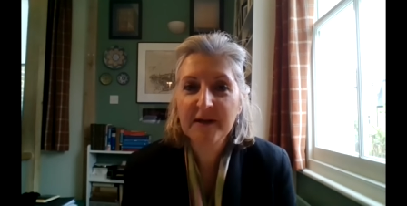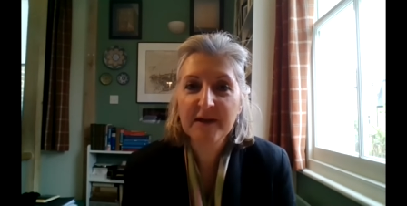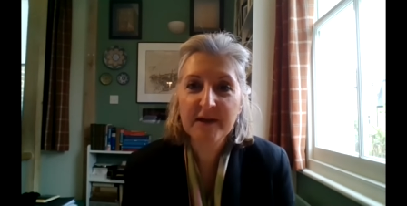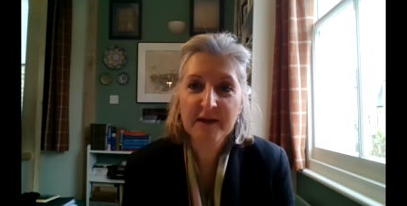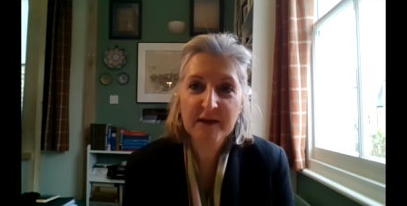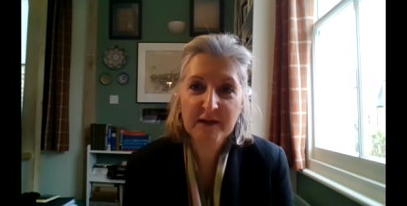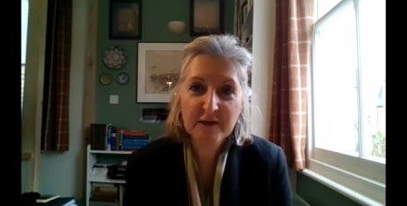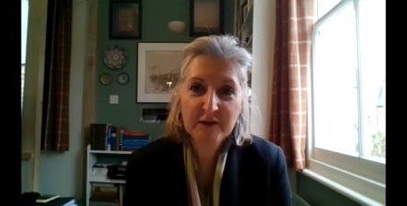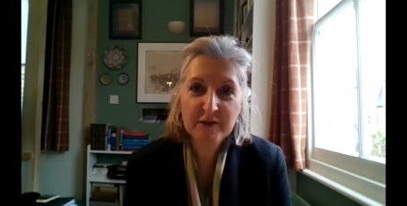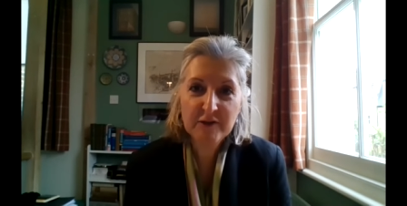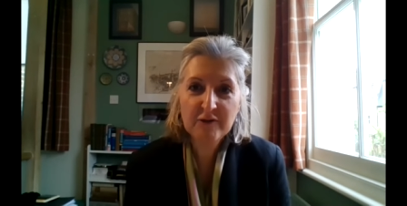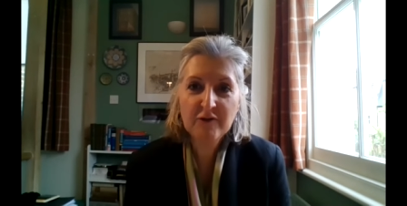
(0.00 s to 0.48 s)

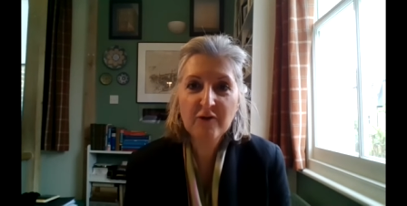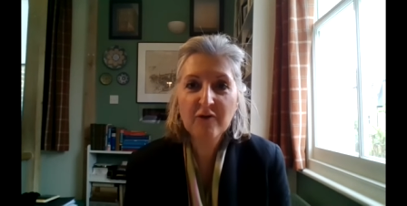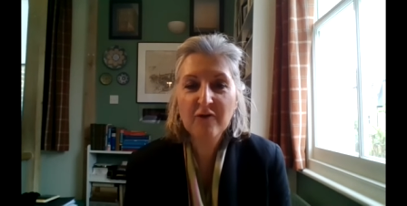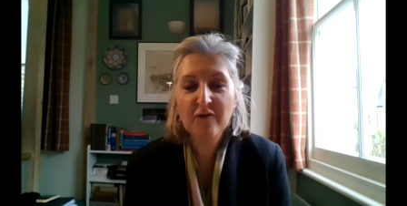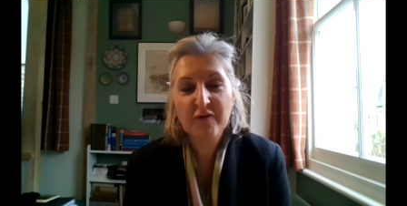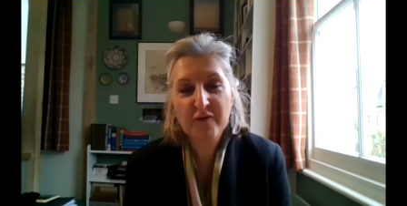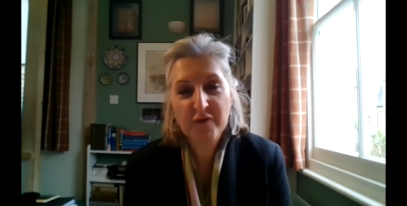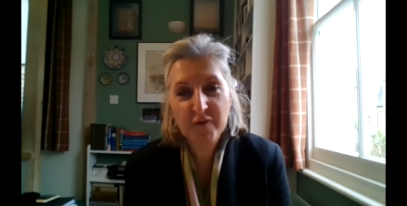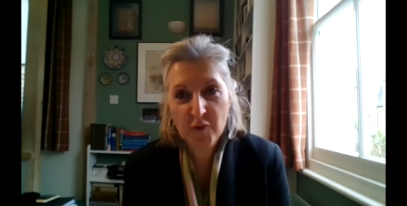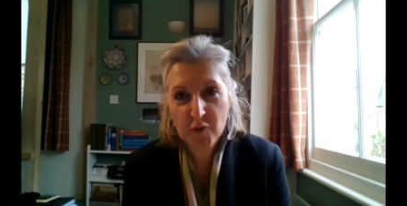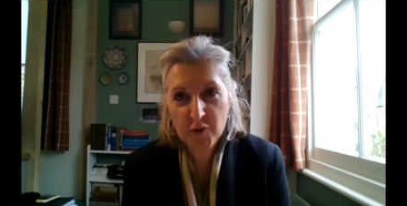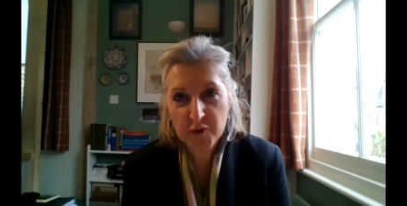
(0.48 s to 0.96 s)
in
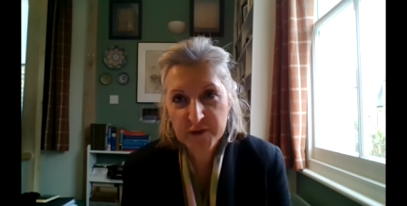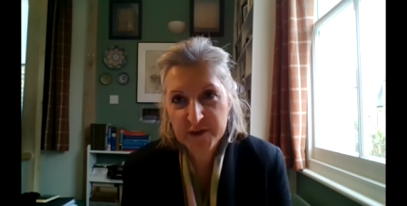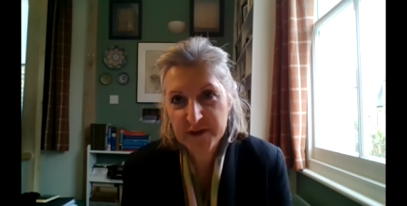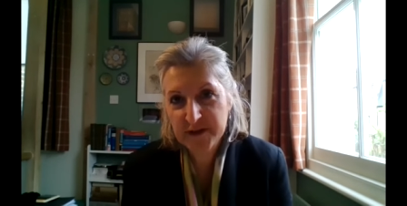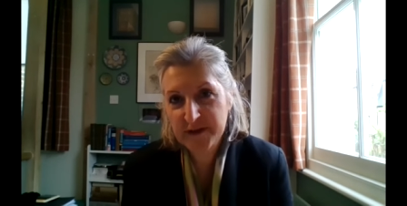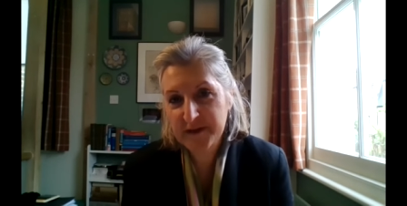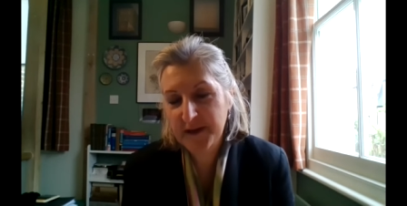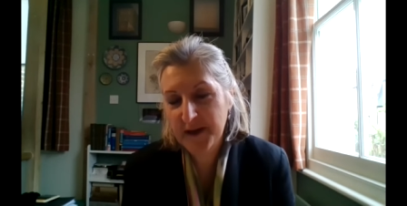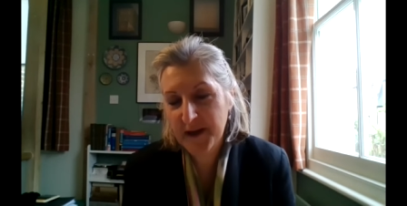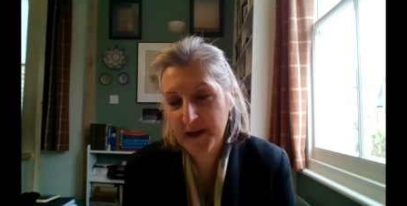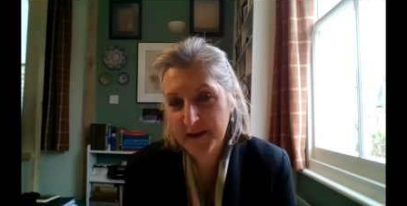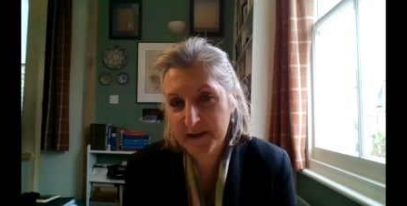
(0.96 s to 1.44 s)

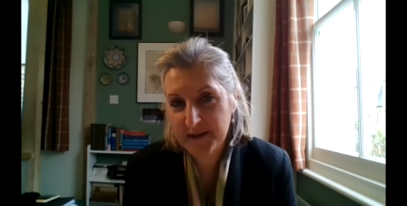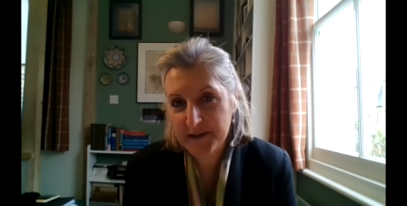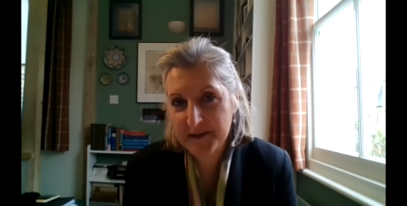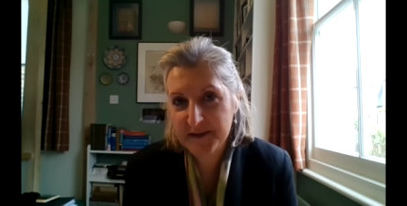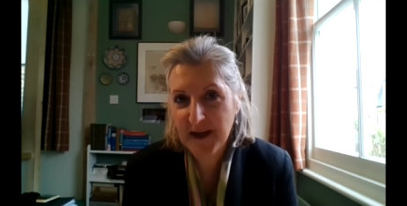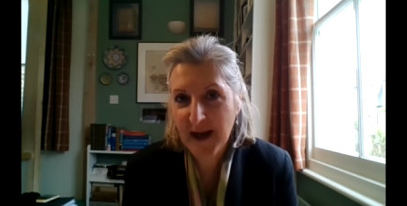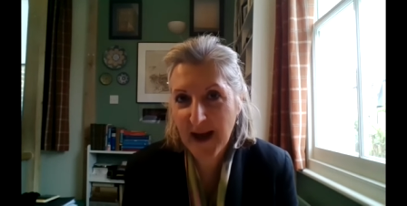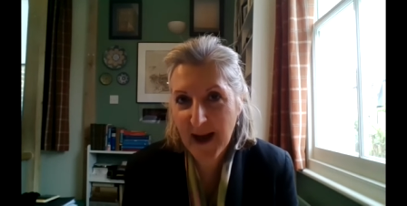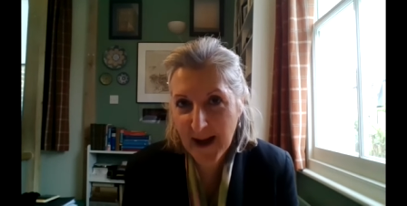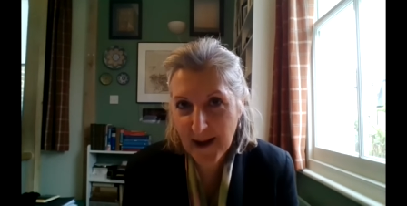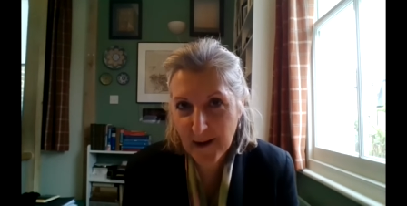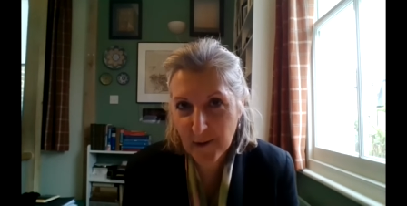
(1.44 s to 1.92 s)
48
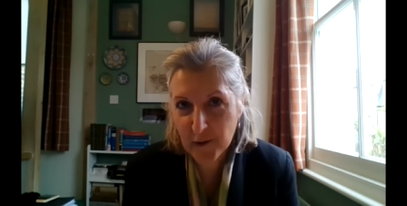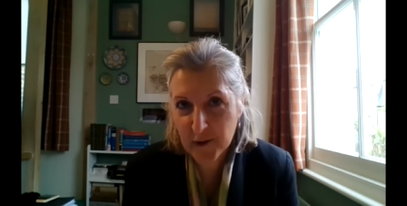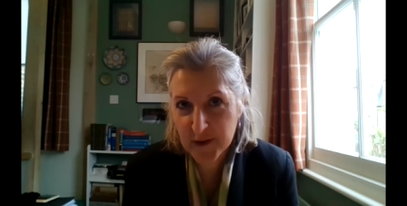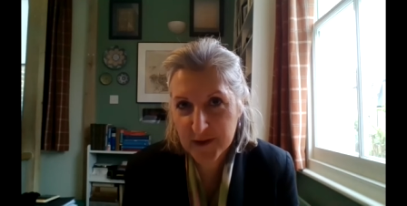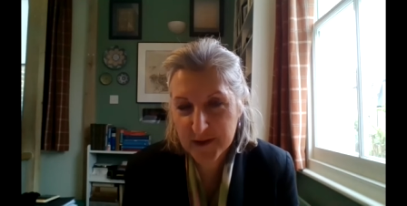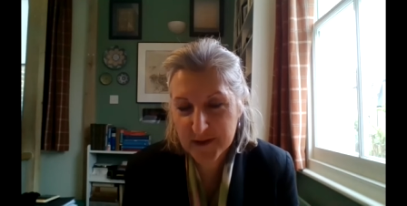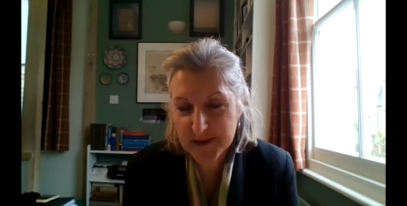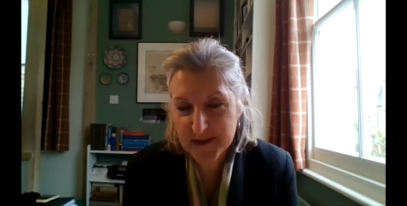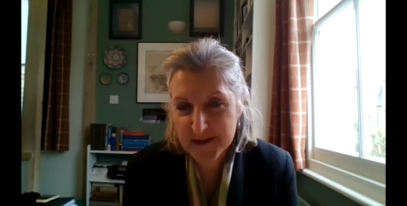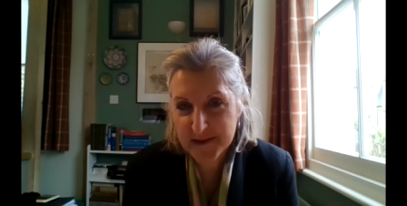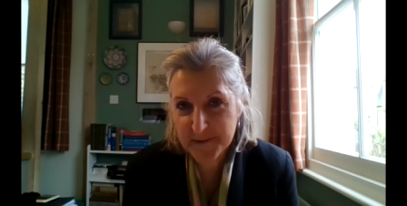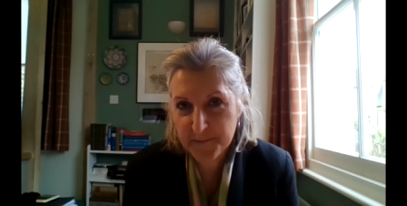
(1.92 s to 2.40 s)

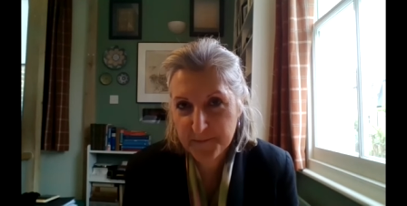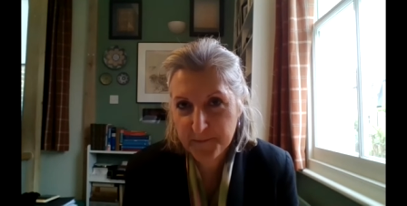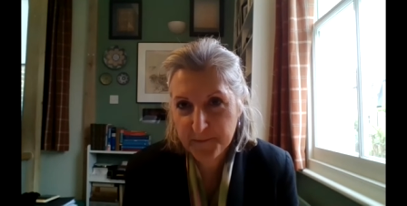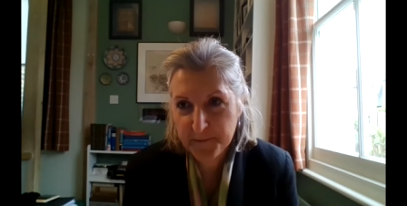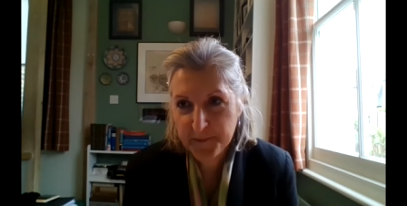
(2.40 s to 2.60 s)
hours.